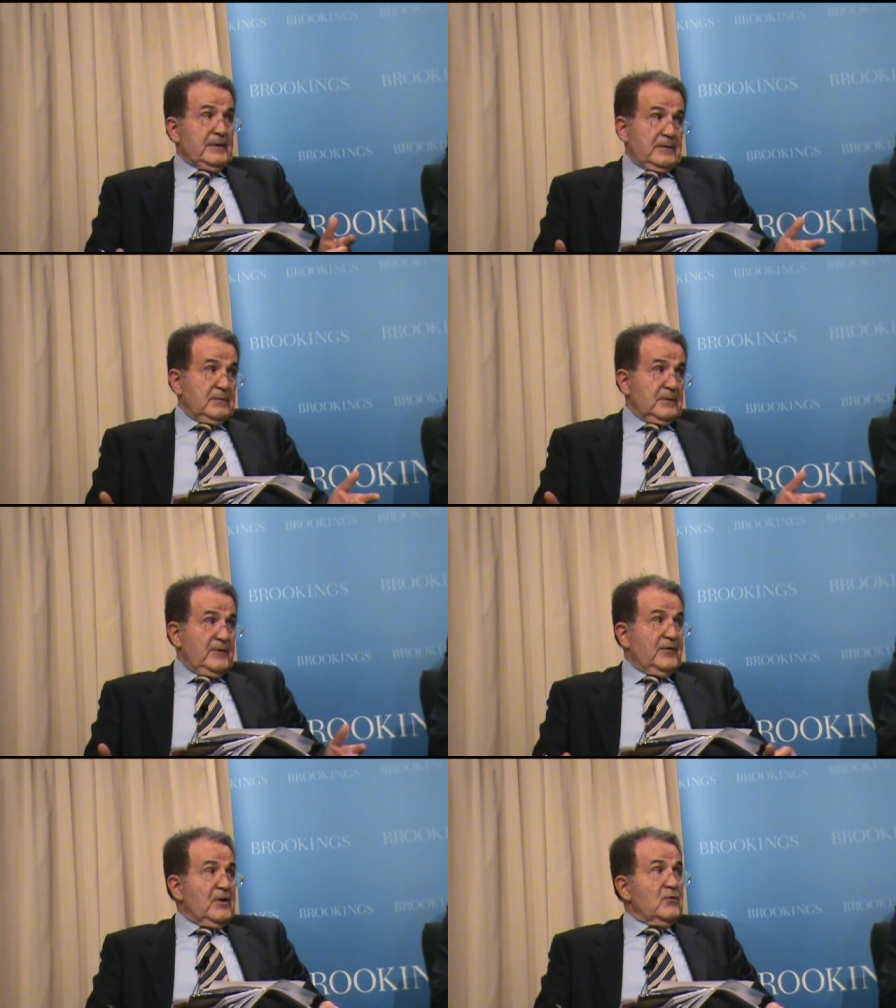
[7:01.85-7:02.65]
and
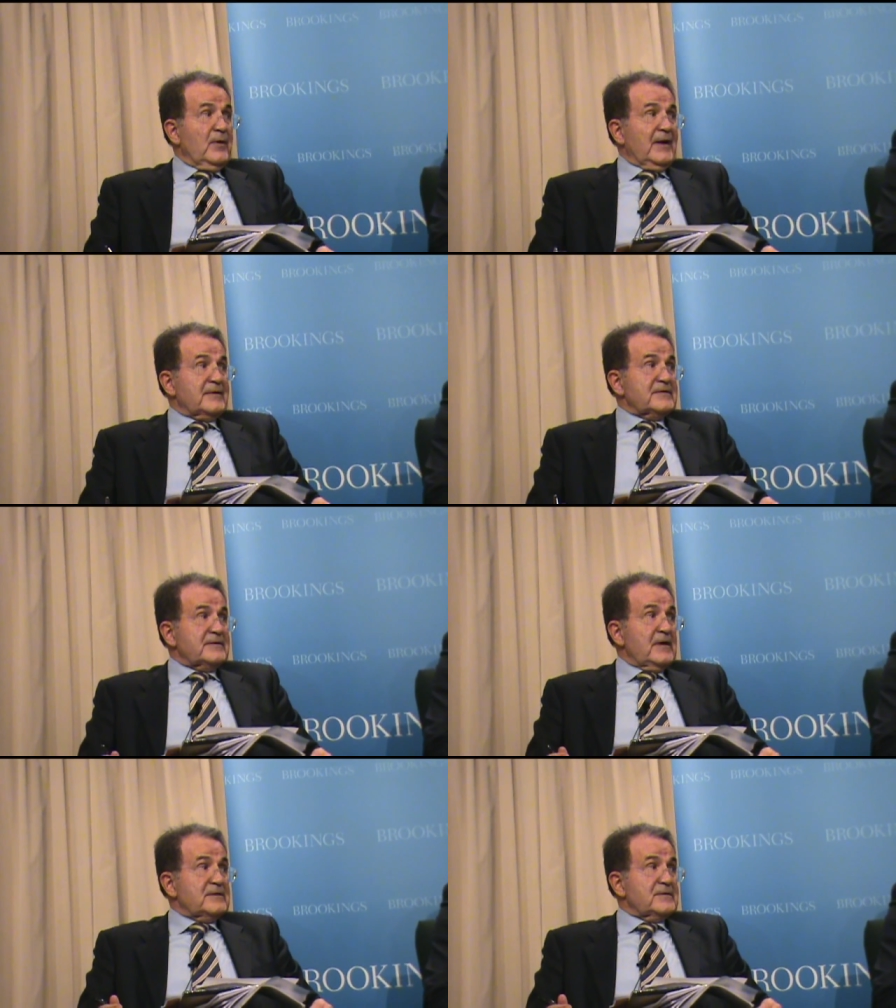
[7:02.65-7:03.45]
even in the United
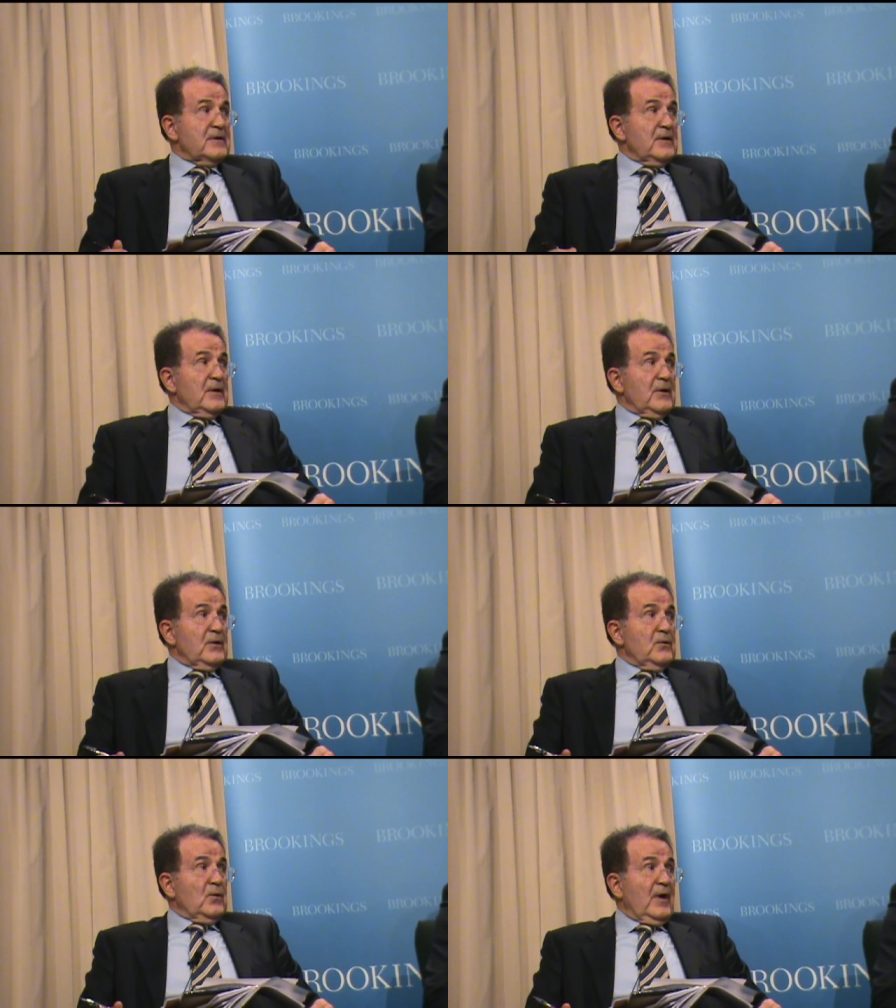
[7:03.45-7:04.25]
States,
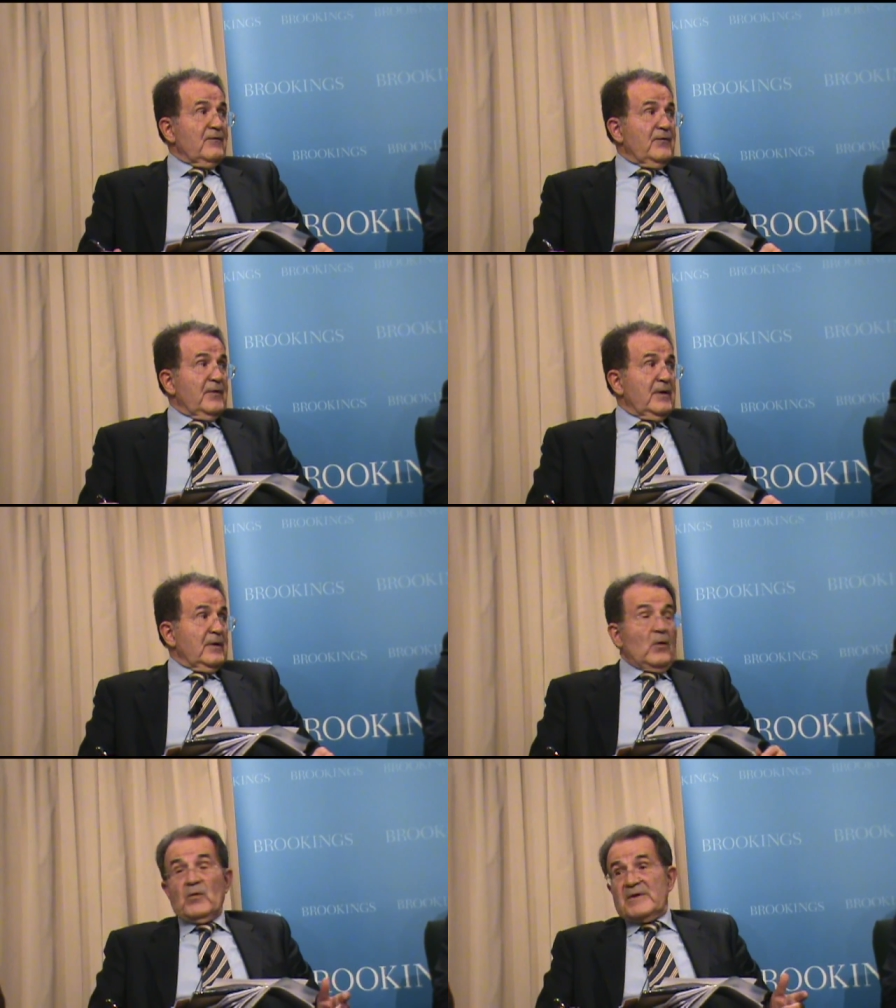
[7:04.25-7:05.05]
you
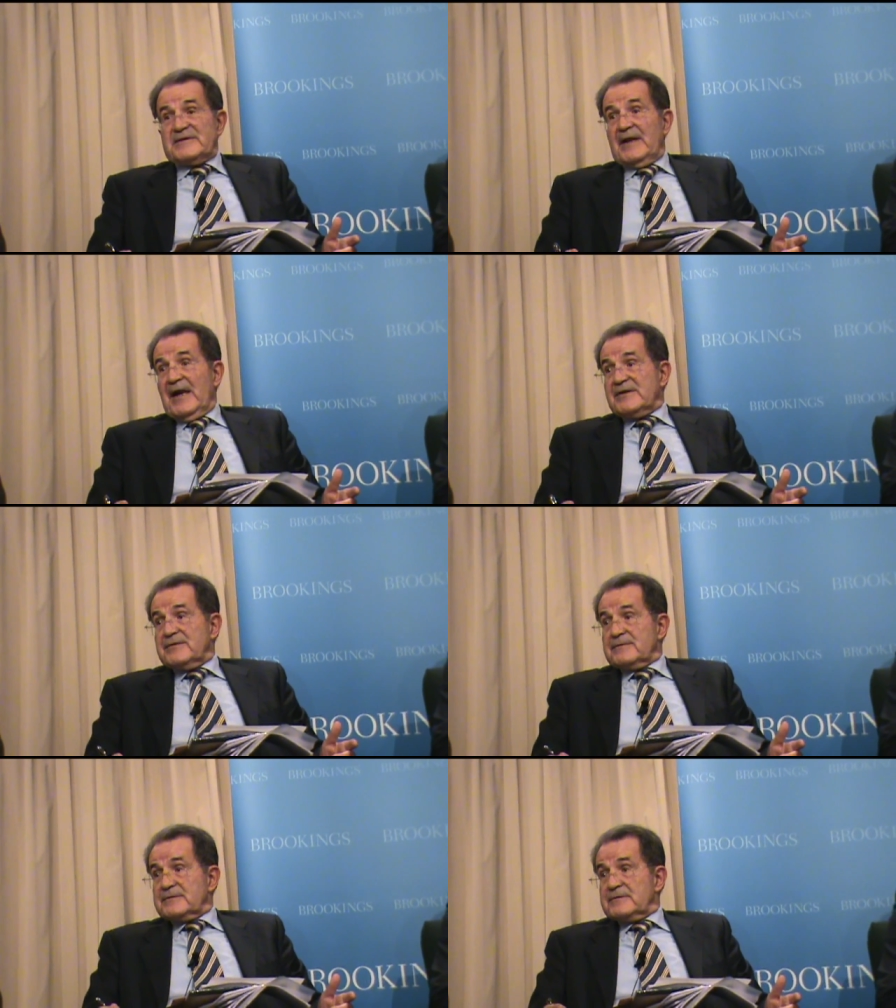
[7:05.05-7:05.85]
have always
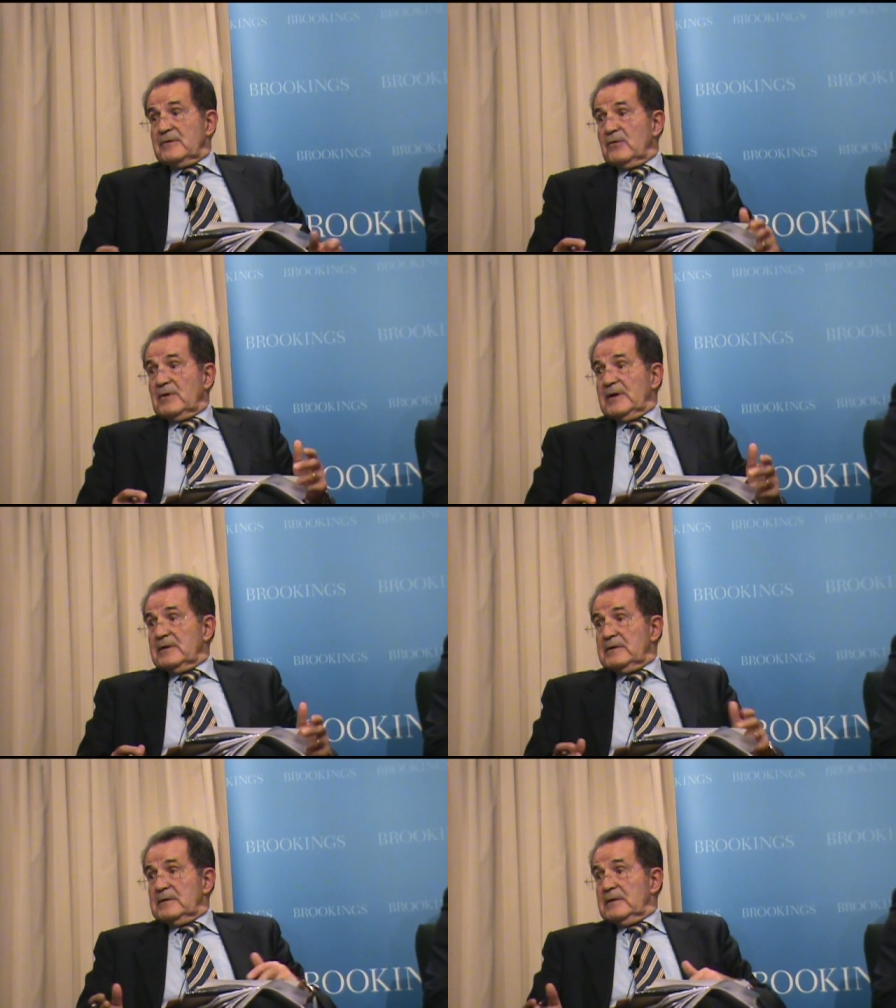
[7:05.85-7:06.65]
elections, local,